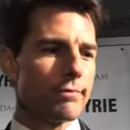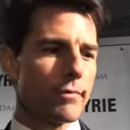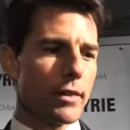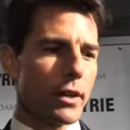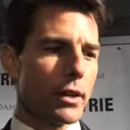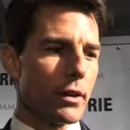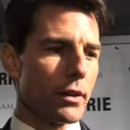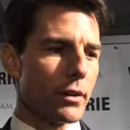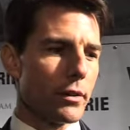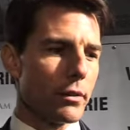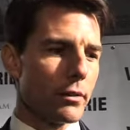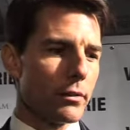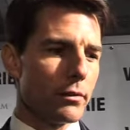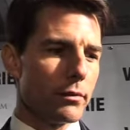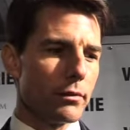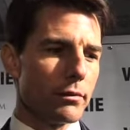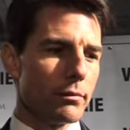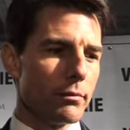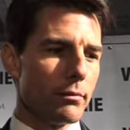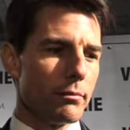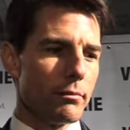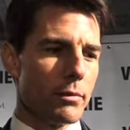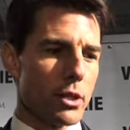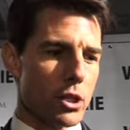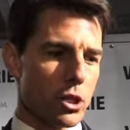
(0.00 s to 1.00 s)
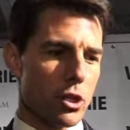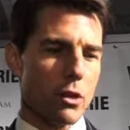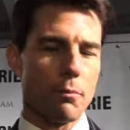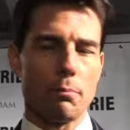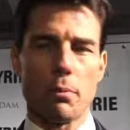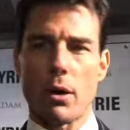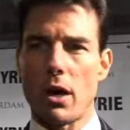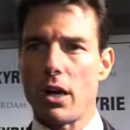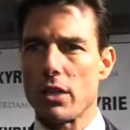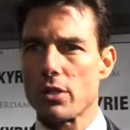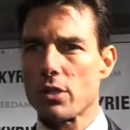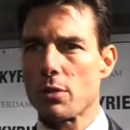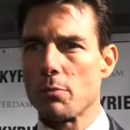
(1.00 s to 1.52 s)
you know, Mission
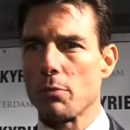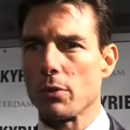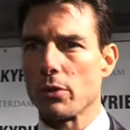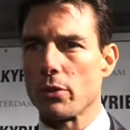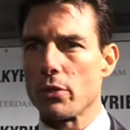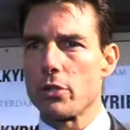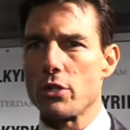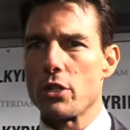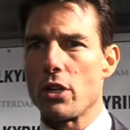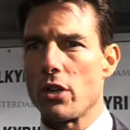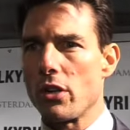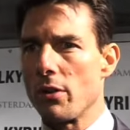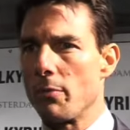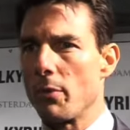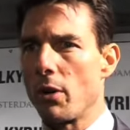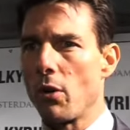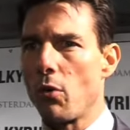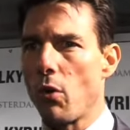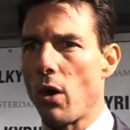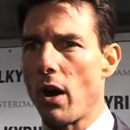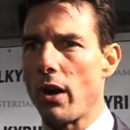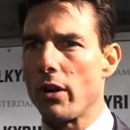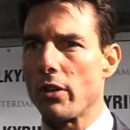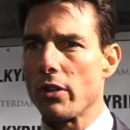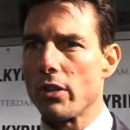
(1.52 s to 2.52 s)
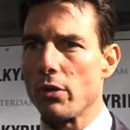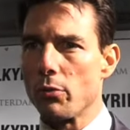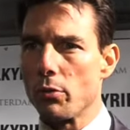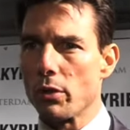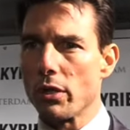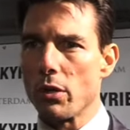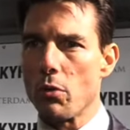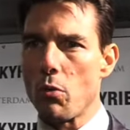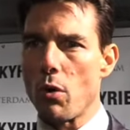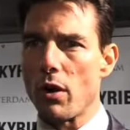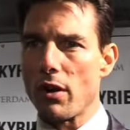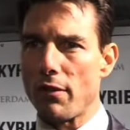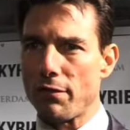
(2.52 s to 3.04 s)
Impossible or Jerry Maguire, you really
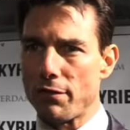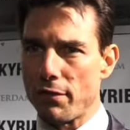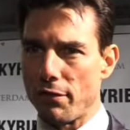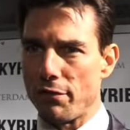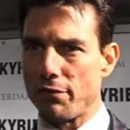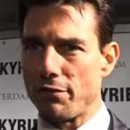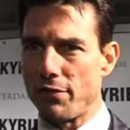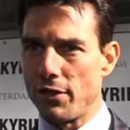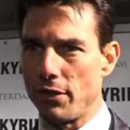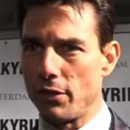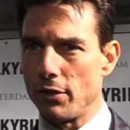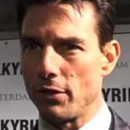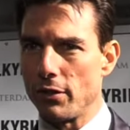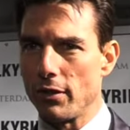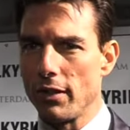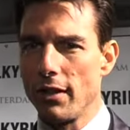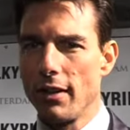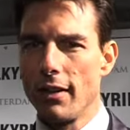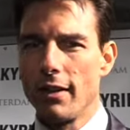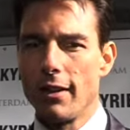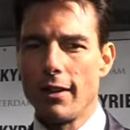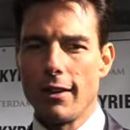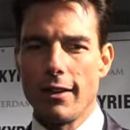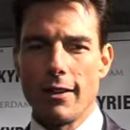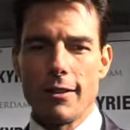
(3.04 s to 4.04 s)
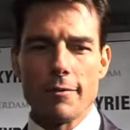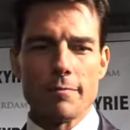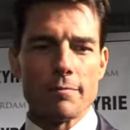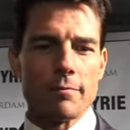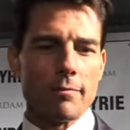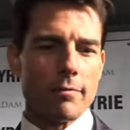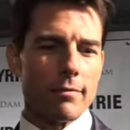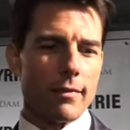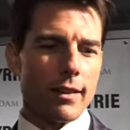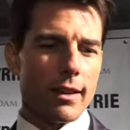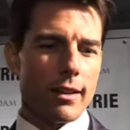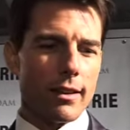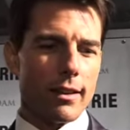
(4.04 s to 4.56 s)
want to fulfill
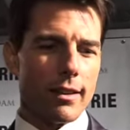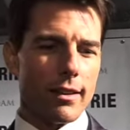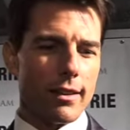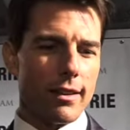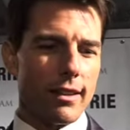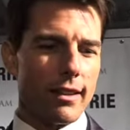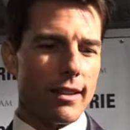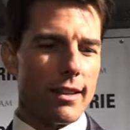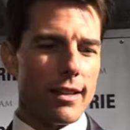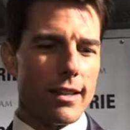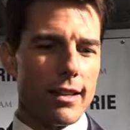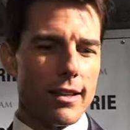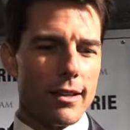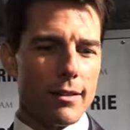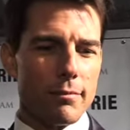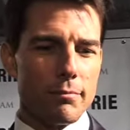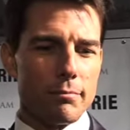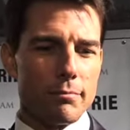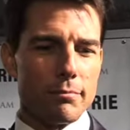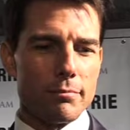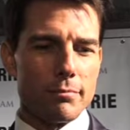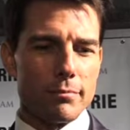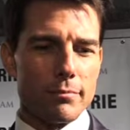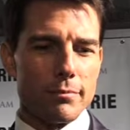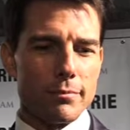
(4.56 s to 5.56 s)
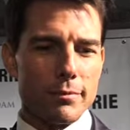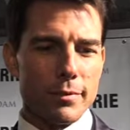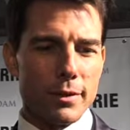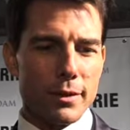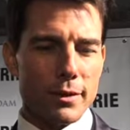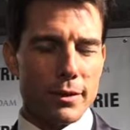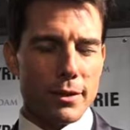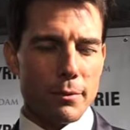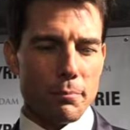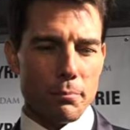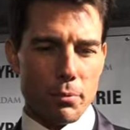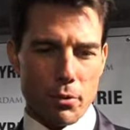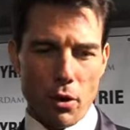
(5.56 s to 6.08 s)
the
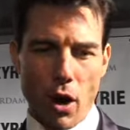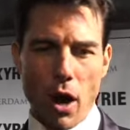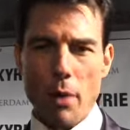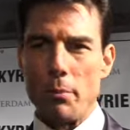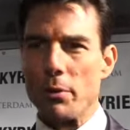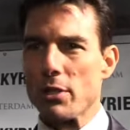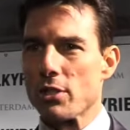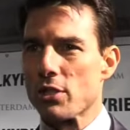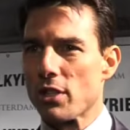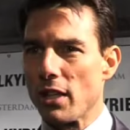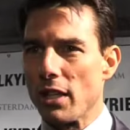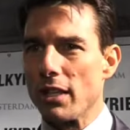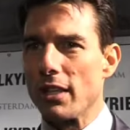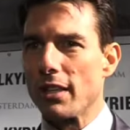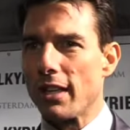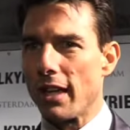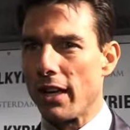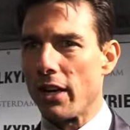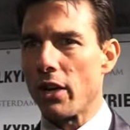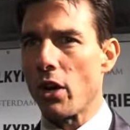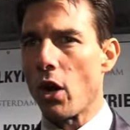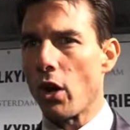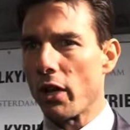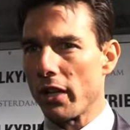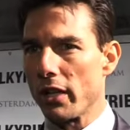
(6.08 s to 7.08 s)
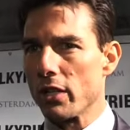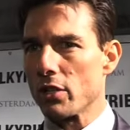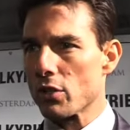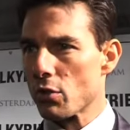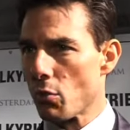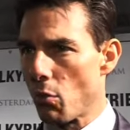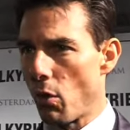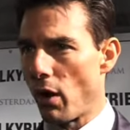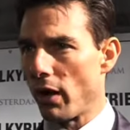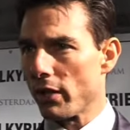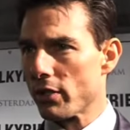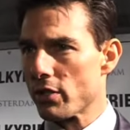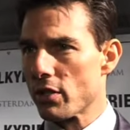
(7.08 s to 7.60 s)
the promise that, that an audience
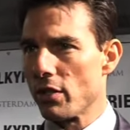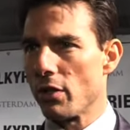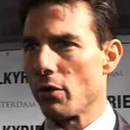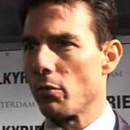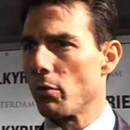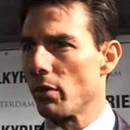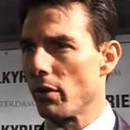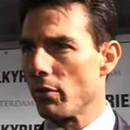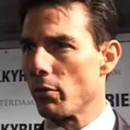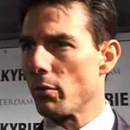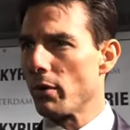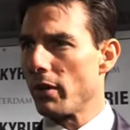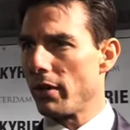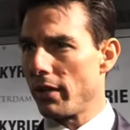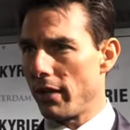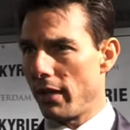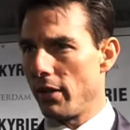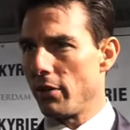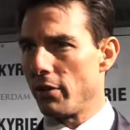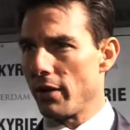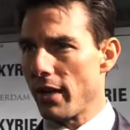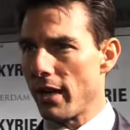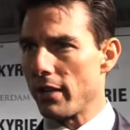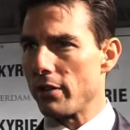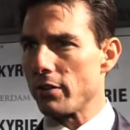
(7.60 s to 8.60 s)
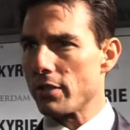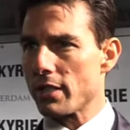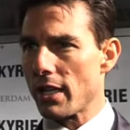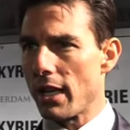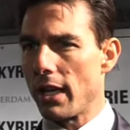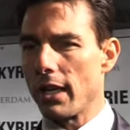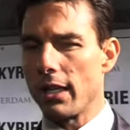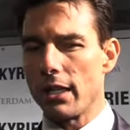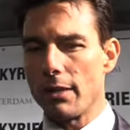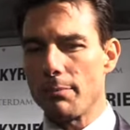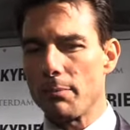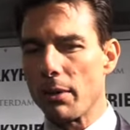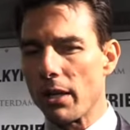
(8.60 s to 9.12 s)
wants. You know, we we're here to
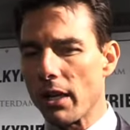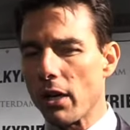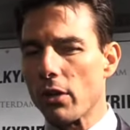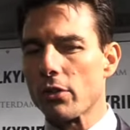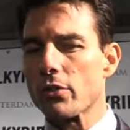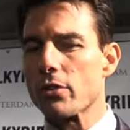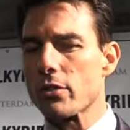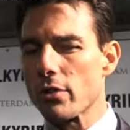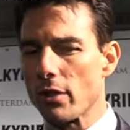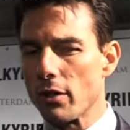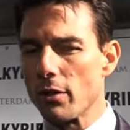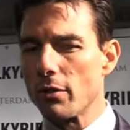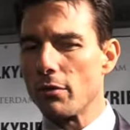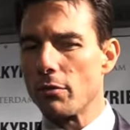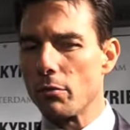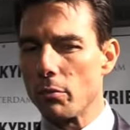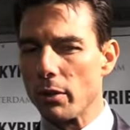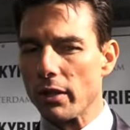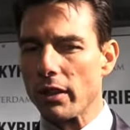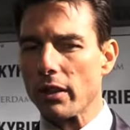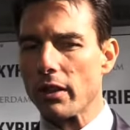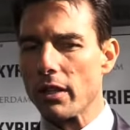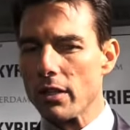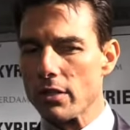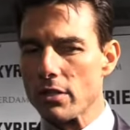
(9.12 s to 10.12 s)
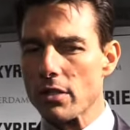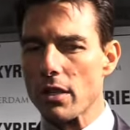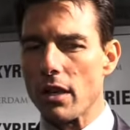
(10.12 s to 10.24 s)
entertain, but also with this